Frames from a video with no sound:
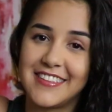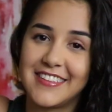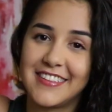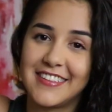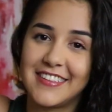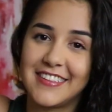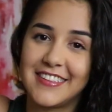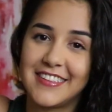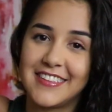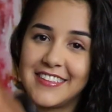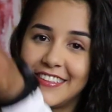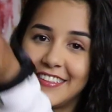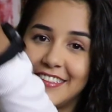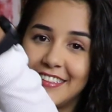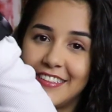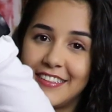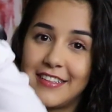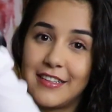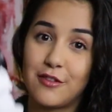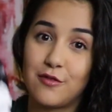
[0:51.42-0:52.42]

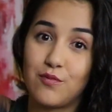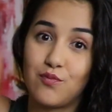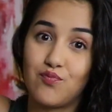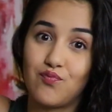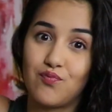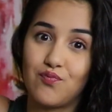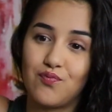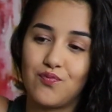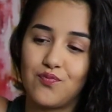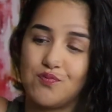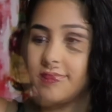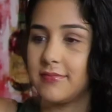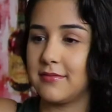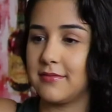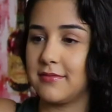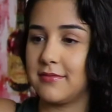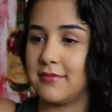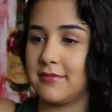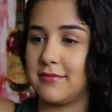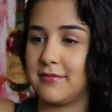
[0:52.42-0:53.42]

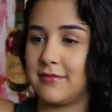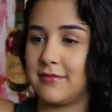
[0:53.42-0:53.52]
No words are spoken by the person on screen.